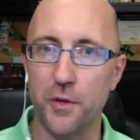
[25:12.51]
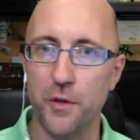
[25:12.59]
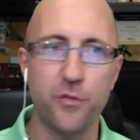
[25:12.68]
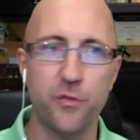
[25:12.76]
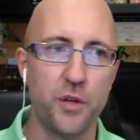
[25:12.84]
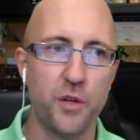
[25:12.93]
to
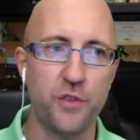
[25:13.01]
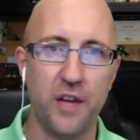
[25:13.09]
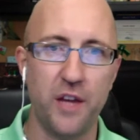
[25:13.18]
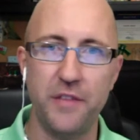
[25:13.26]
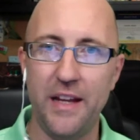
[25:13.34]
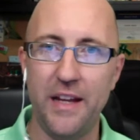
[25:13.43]
45
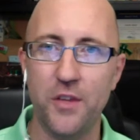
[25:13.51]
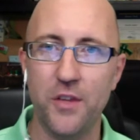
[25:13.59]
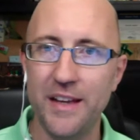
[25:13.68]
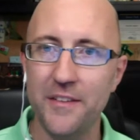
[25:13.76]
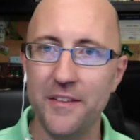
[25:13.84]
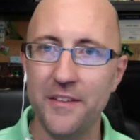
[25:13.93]
days
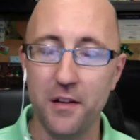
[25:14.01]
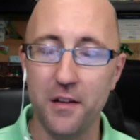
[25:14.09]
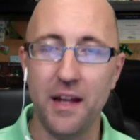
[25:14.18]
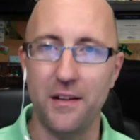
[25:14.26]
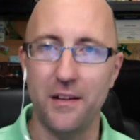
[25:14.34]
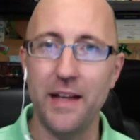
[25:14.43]
did a lot
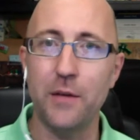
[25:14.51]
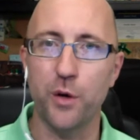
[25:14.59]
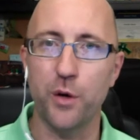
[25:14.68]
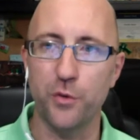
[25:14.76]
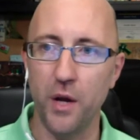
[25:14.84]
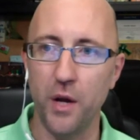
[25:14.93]
of the legwork
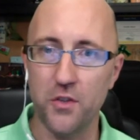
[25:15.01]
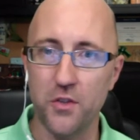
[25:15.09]
for us.